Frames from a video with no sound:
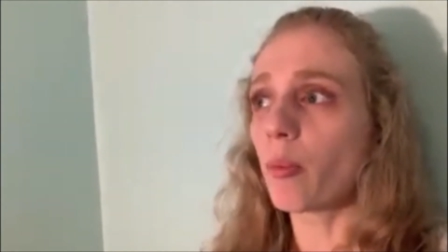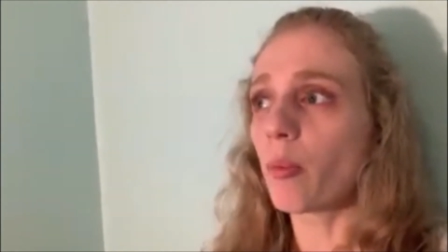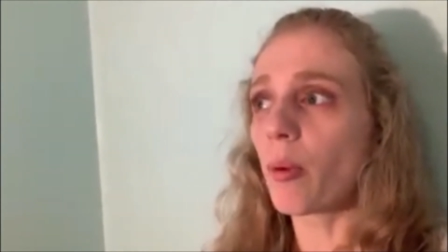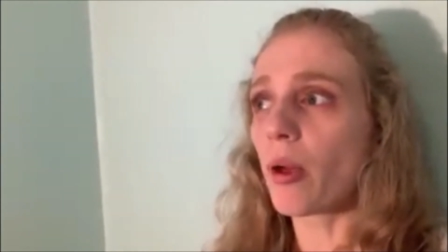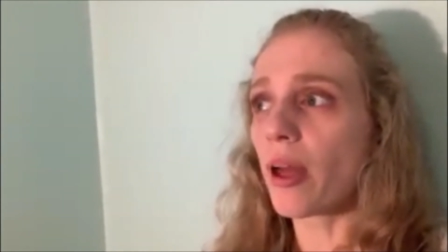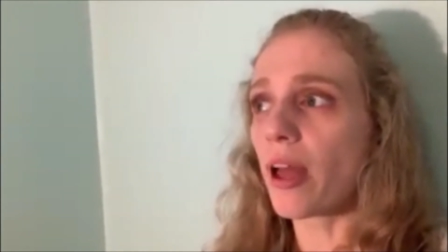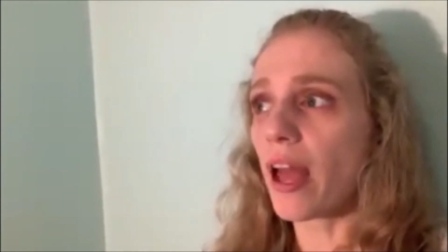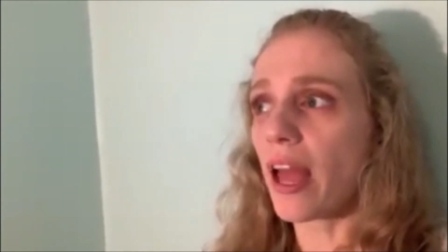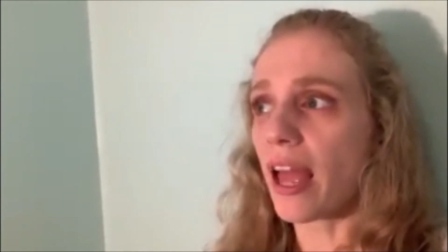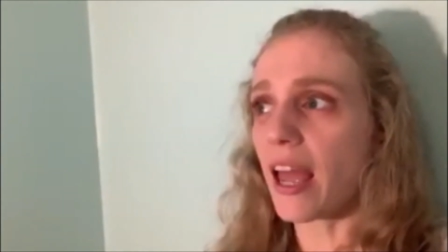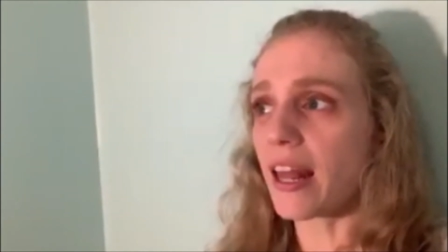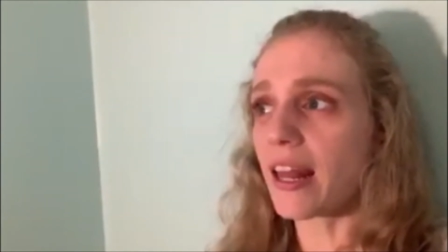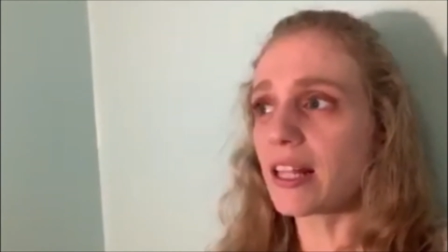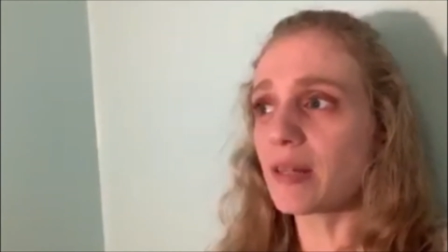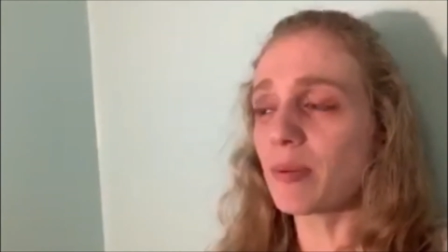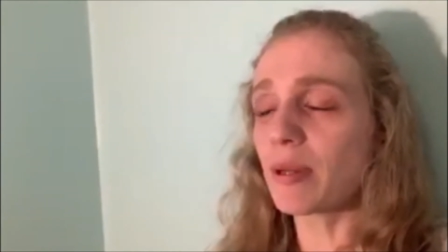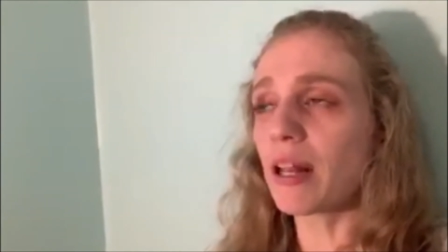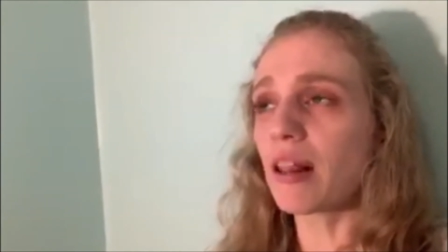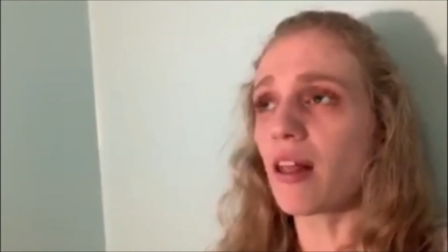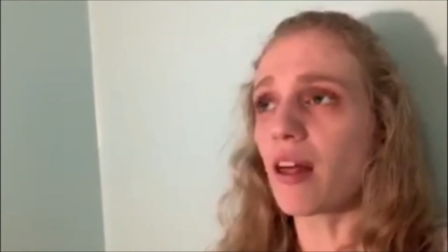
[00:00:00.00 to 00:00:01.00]
But and it's
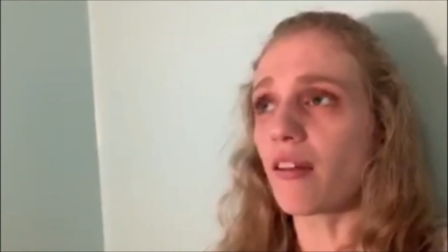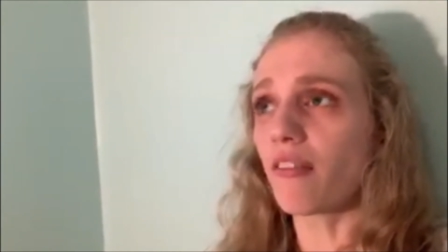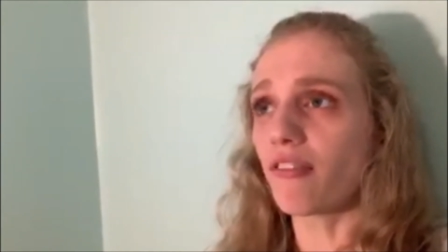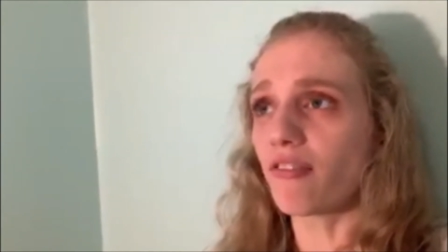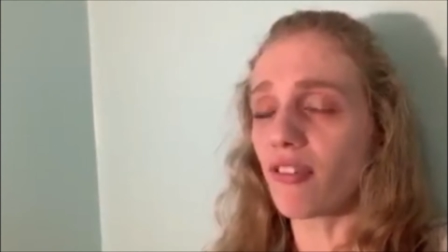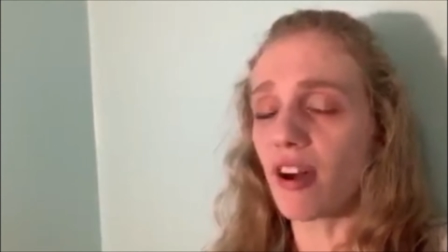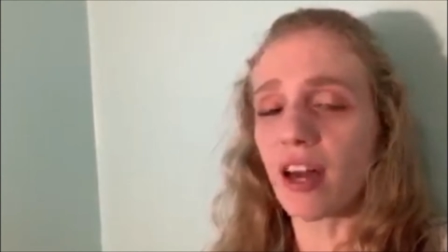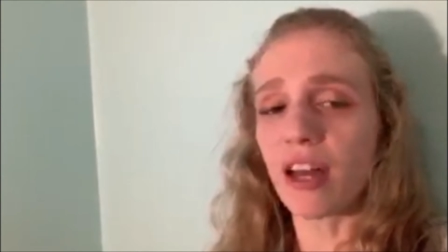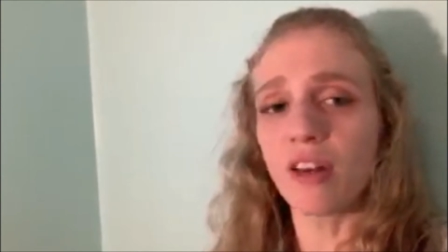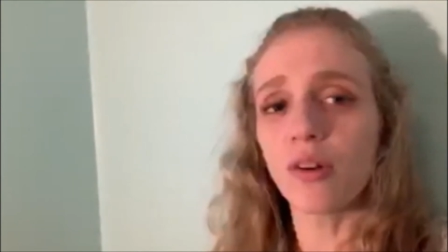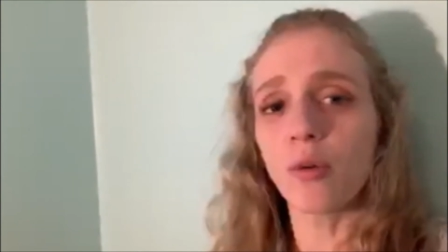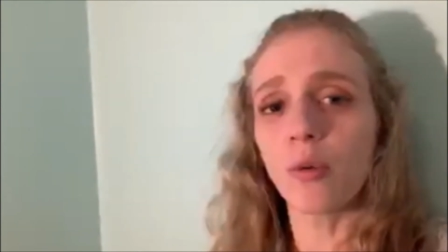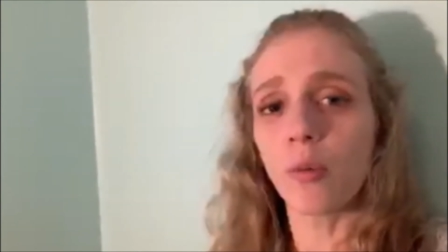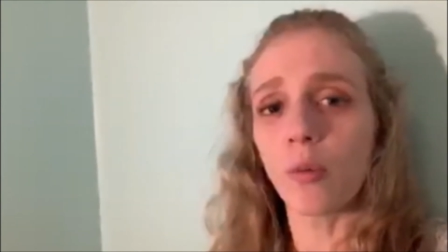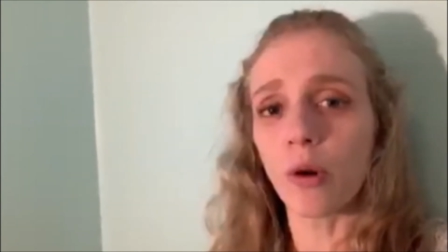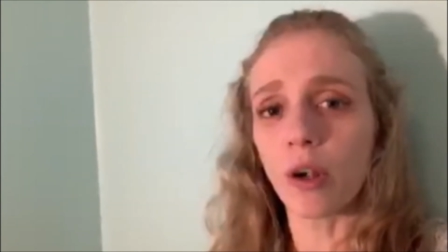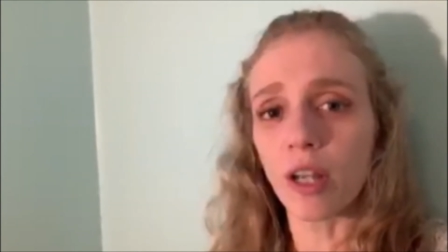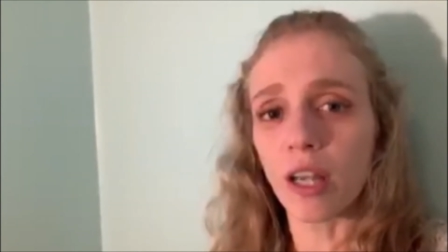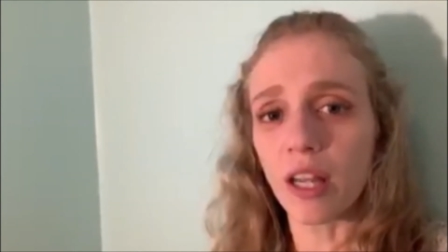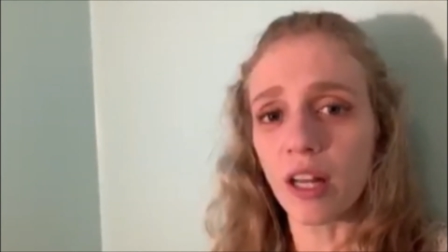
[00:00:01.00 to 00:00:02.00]
been a lot of fun
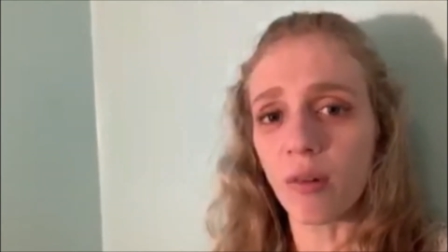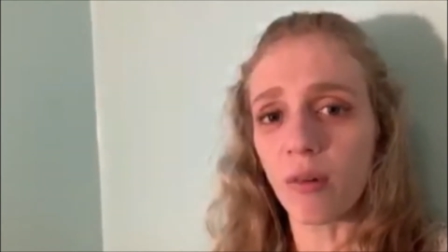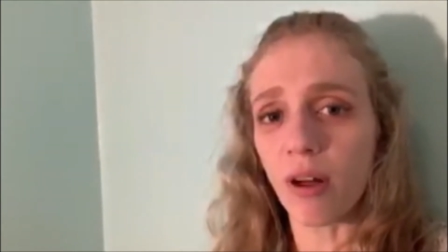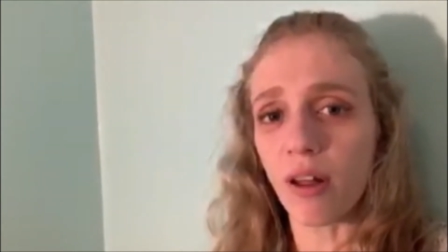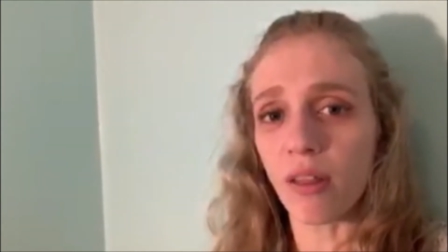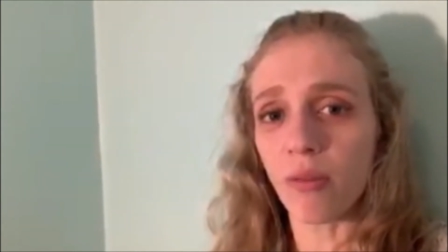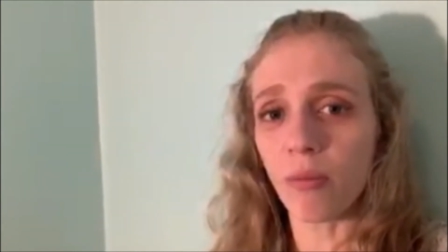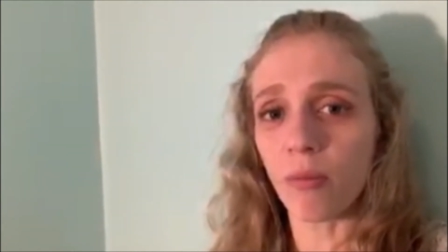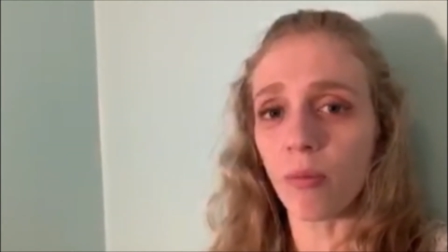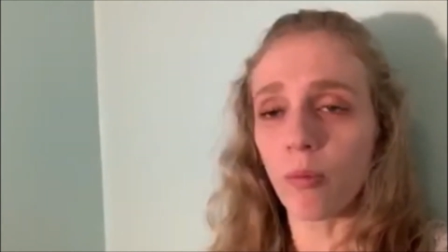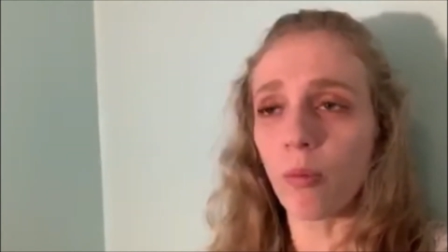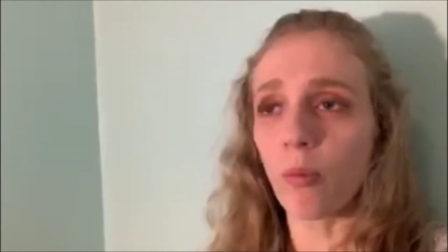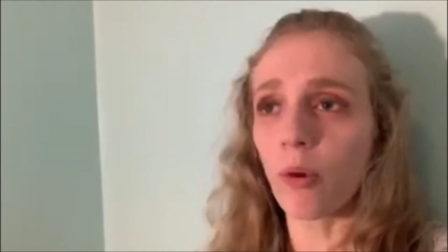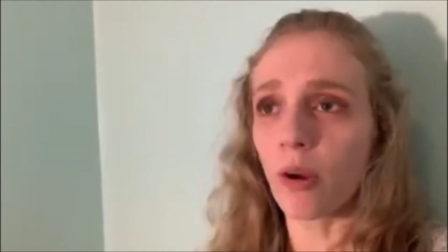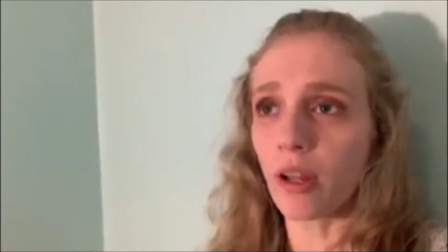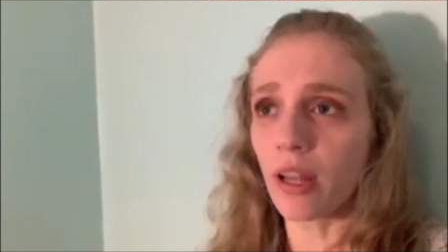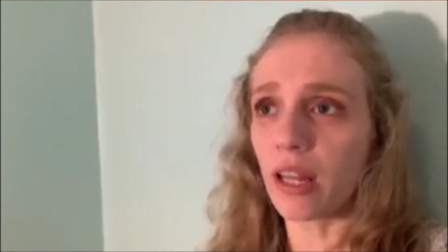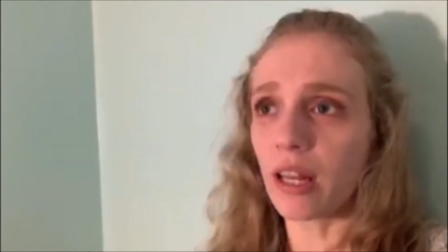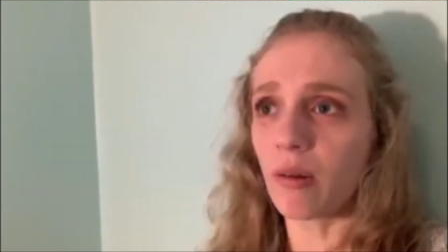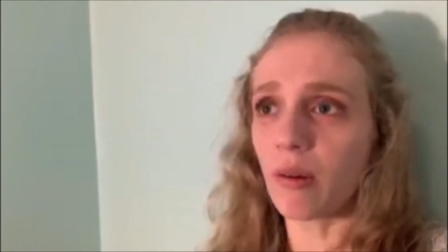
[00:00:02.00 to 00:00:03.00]
working
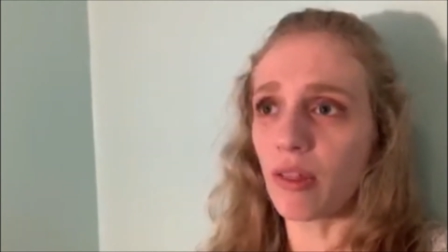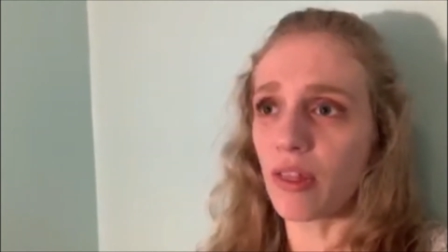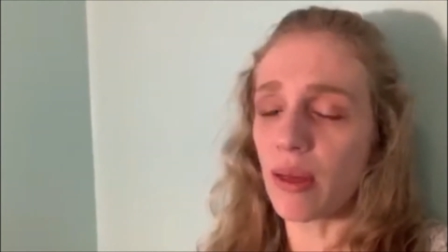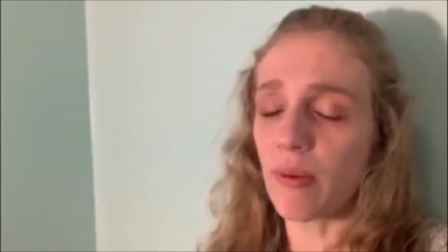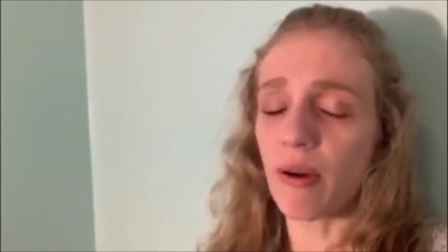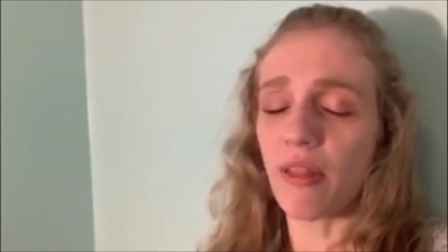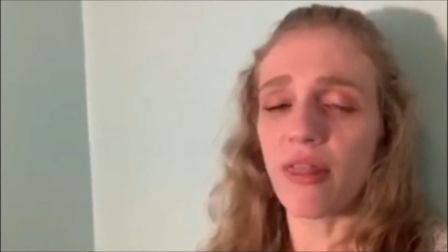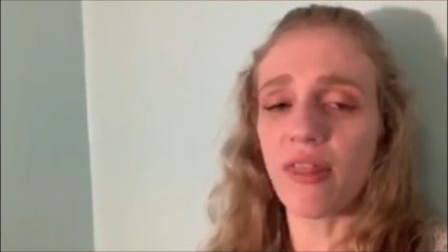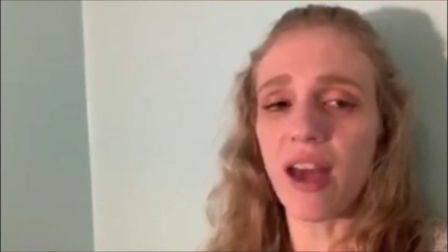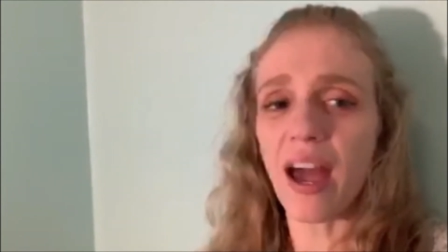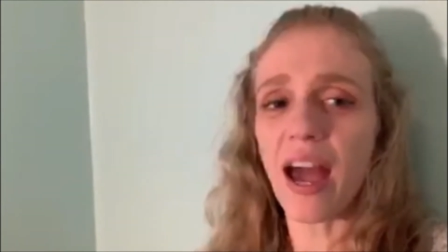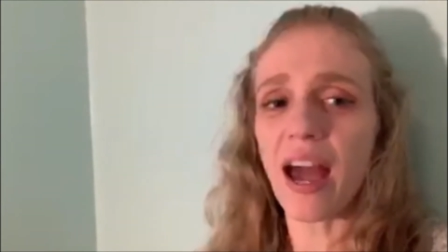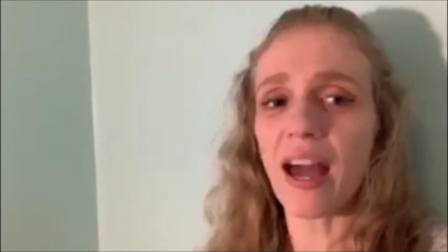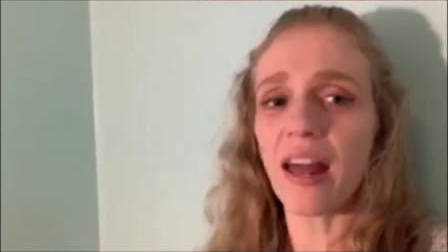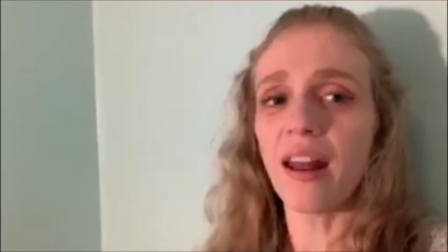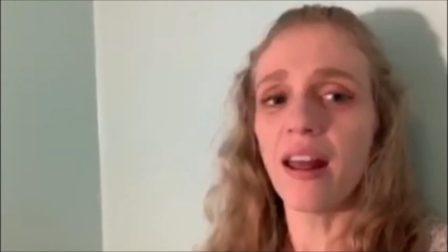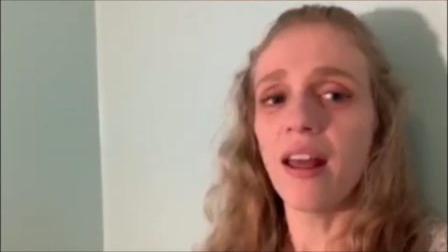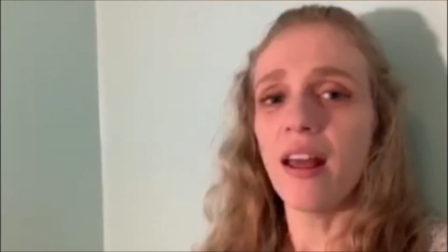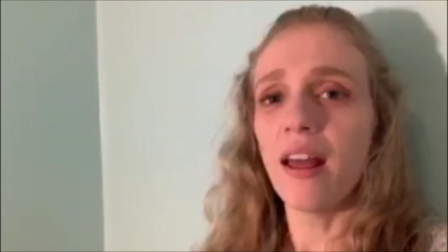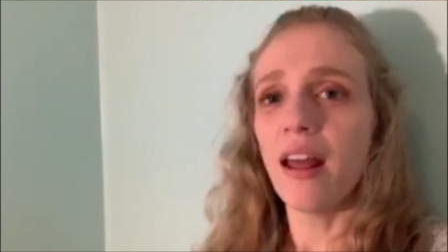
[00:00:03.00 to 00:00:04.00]
with them on that.